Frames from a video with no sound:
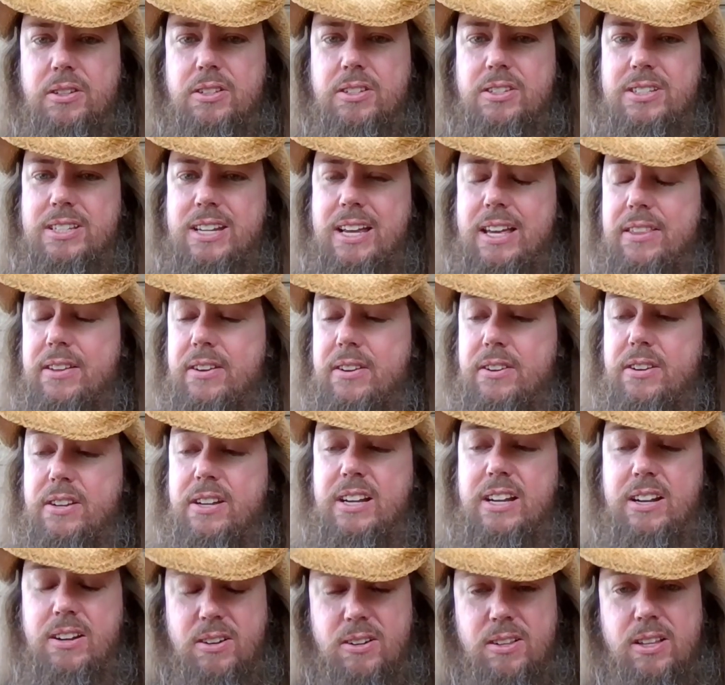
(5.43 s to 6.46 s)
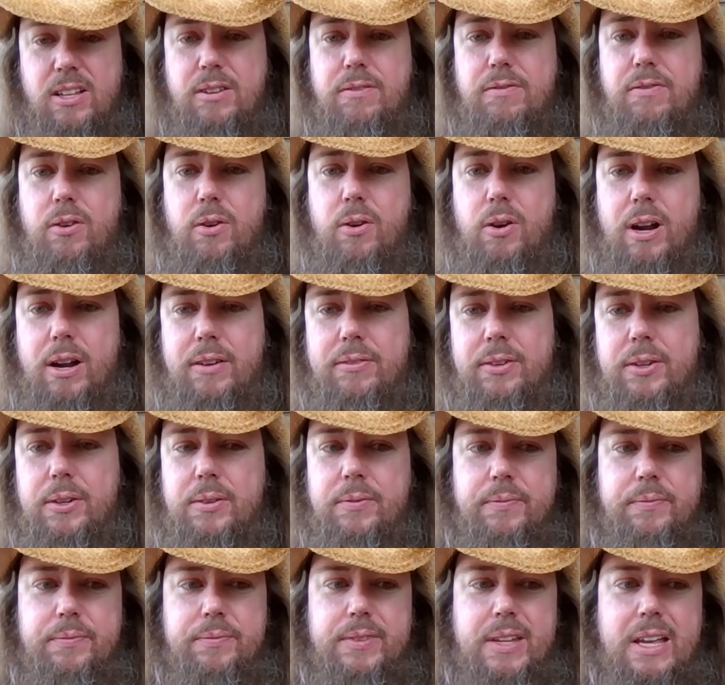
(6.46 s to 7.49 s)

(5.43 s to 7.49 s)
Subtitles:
you can stay there nearly forever.